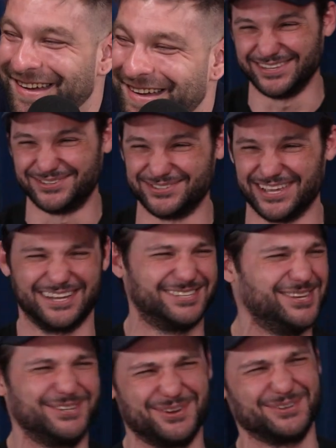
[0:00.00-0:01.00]
think this was like a
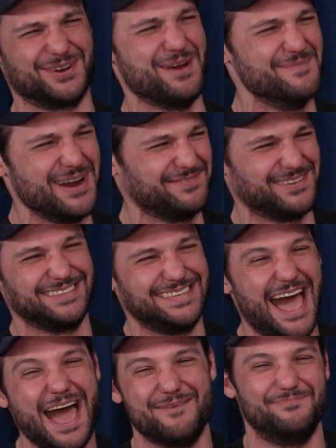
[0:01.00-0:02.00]
situation where I might have to
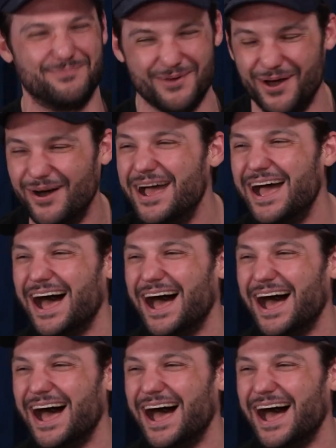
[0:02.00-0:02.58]
tap, bro.